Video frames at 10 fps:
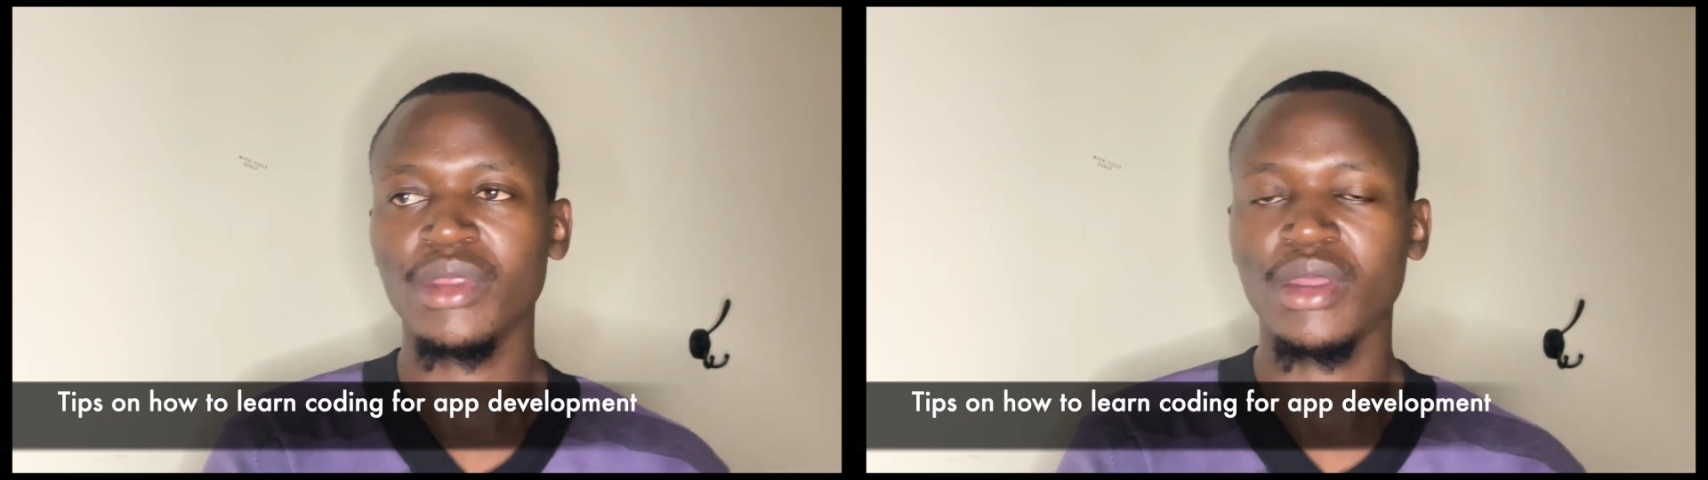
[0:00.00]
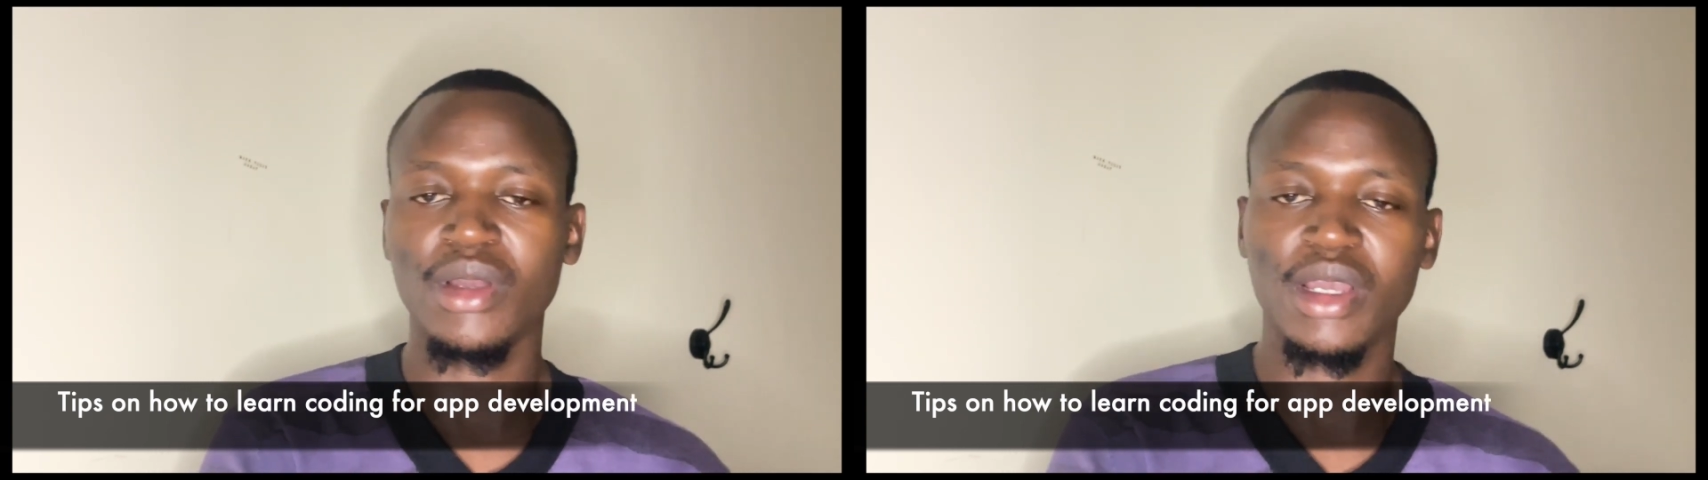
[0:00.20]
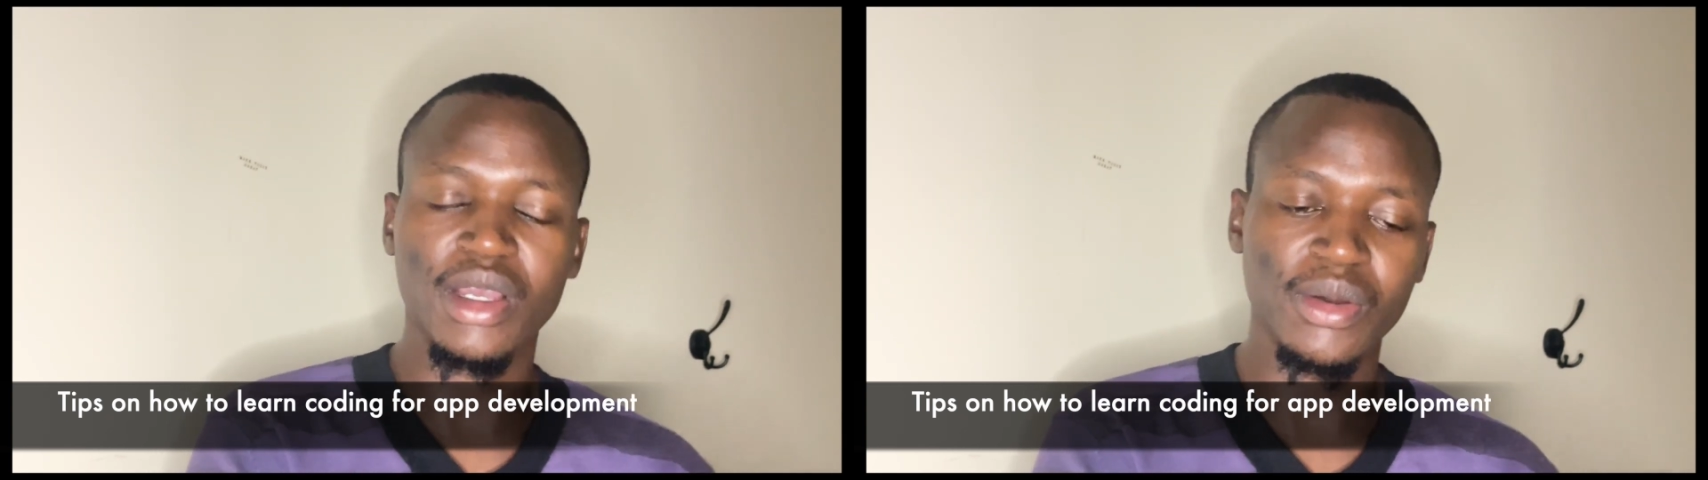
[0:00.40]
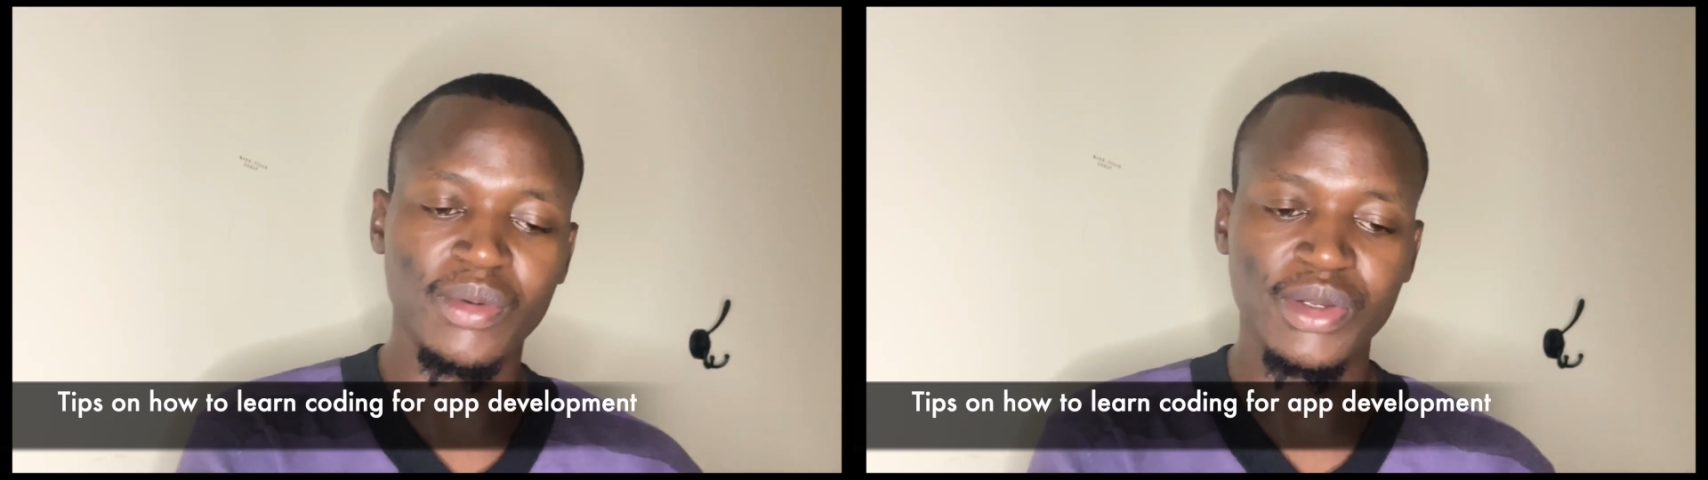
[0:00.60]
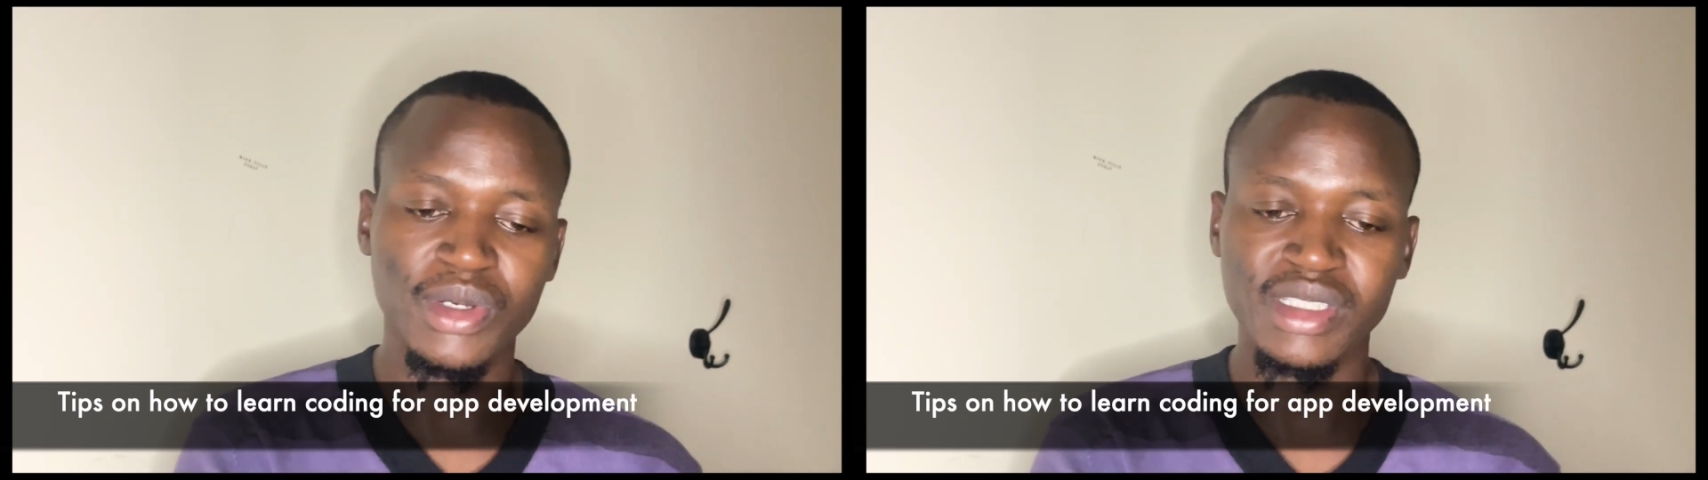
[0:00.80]

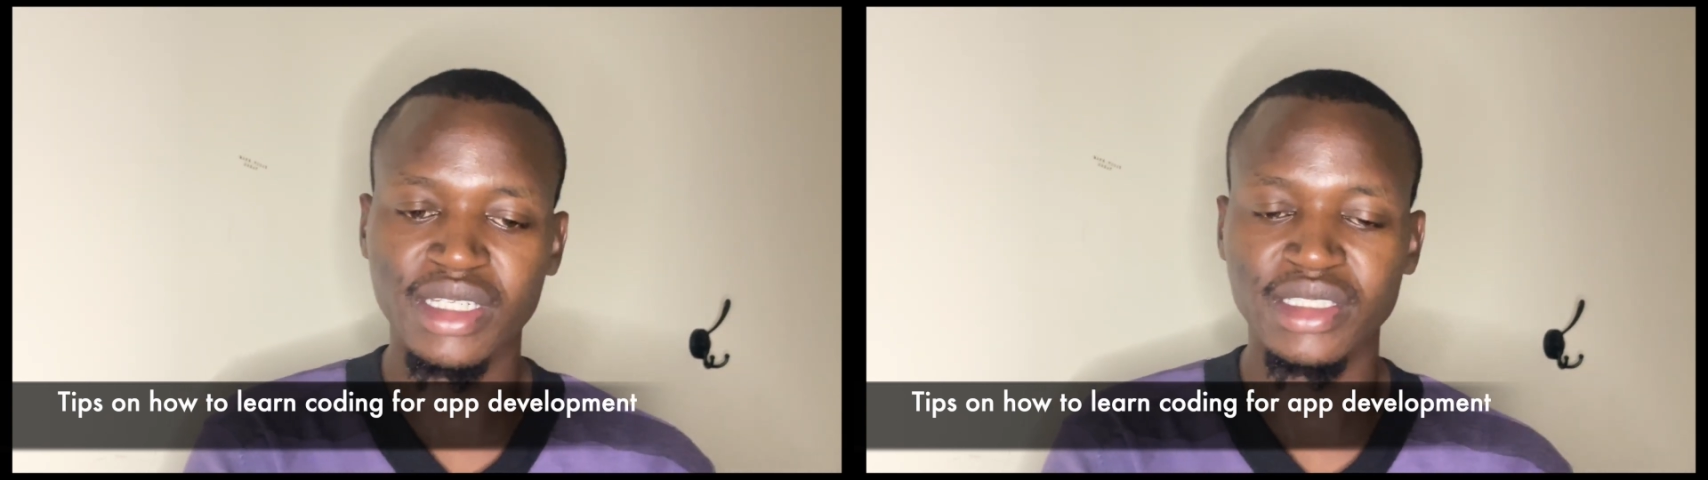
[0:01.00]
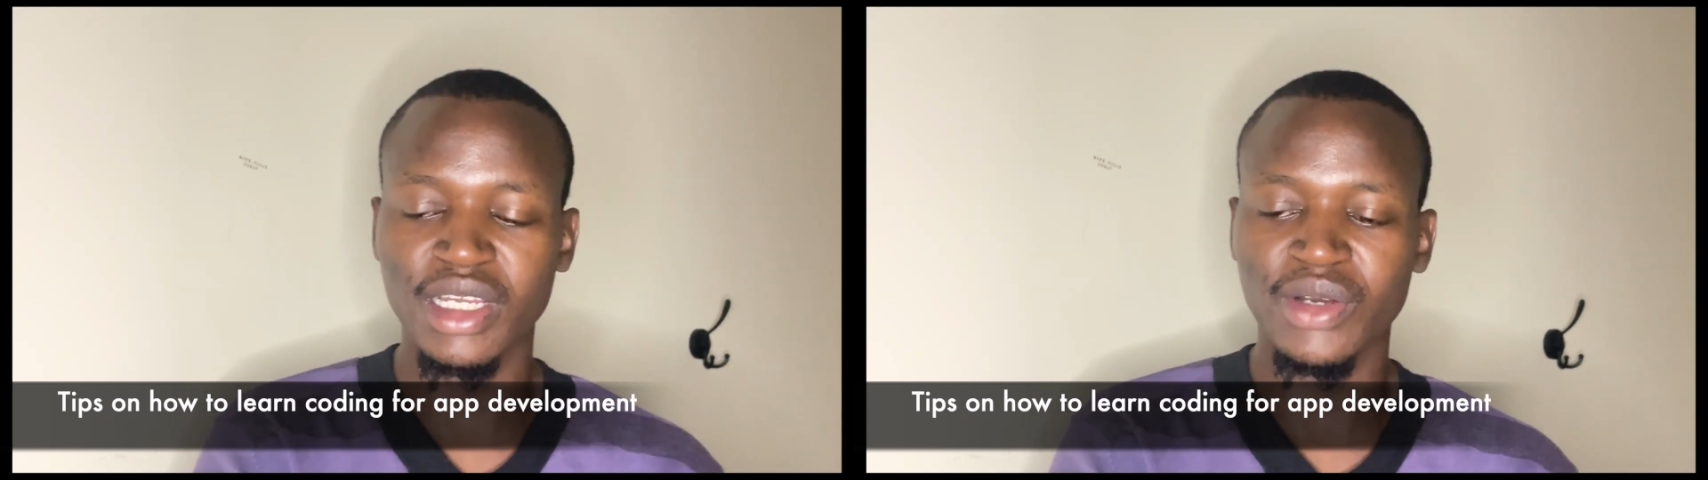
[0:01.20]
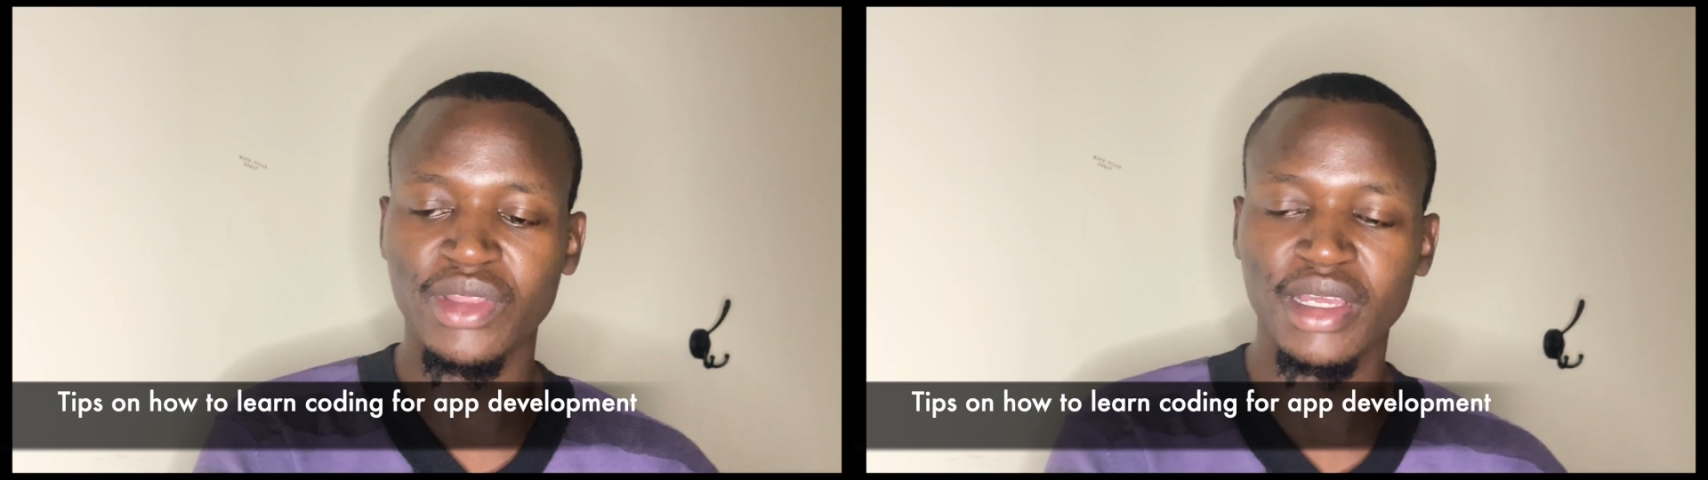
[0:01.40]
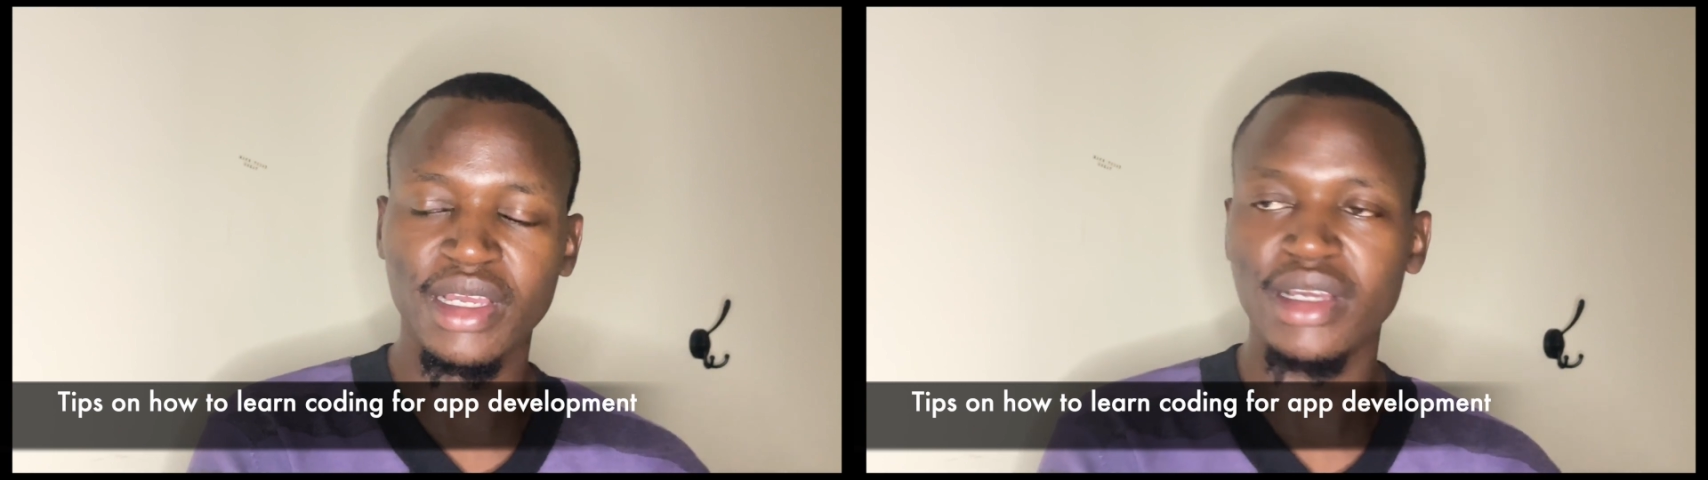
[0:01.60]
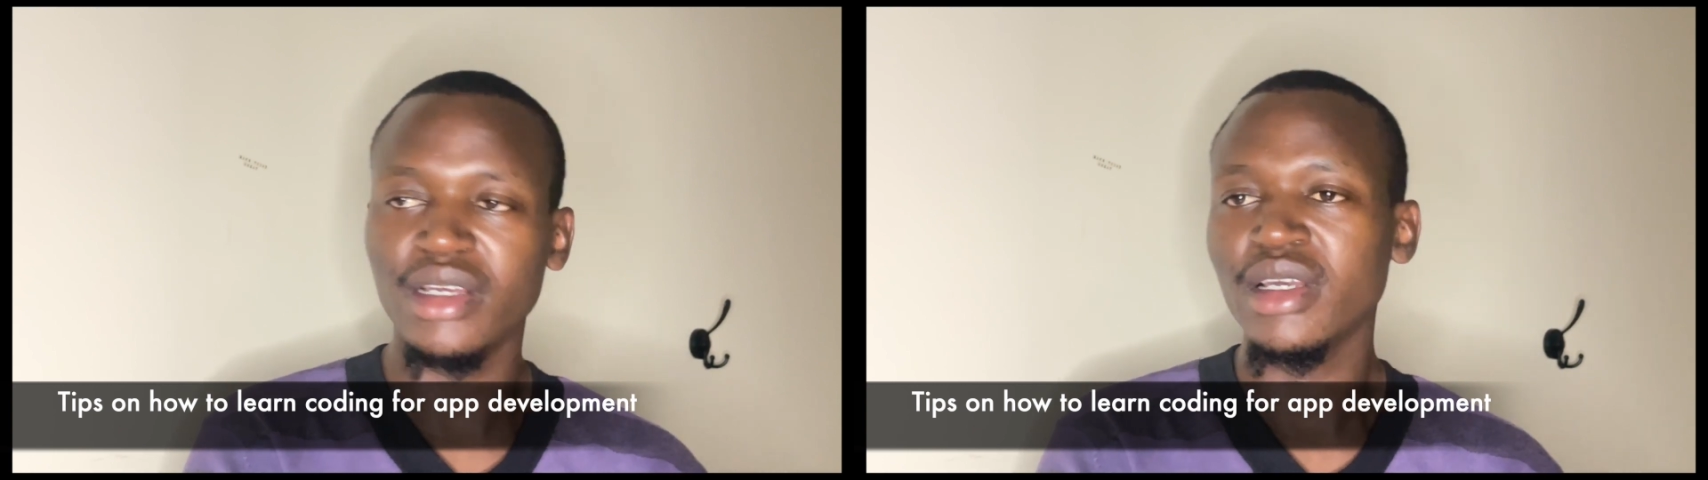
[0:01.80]
when you're starting out there,